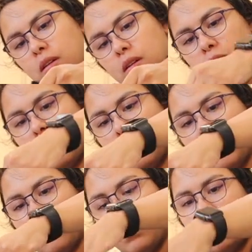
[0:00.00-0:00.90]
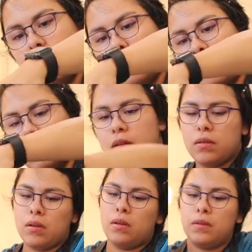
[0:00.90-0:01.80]
kind of give them a more uniform
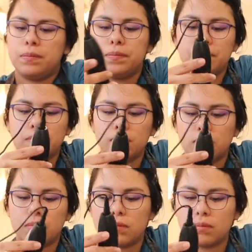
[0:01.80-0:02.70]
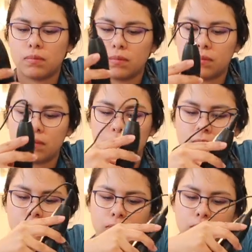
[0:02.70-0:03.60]
look. They had really cute,
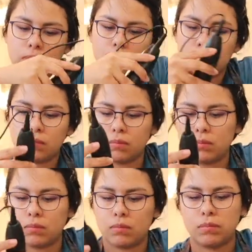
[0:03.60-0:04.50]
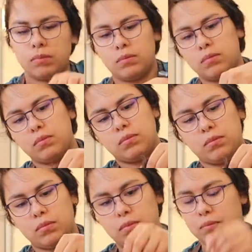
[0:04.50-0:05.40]
tiny little ears.
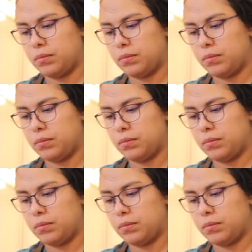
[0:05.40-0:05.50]
So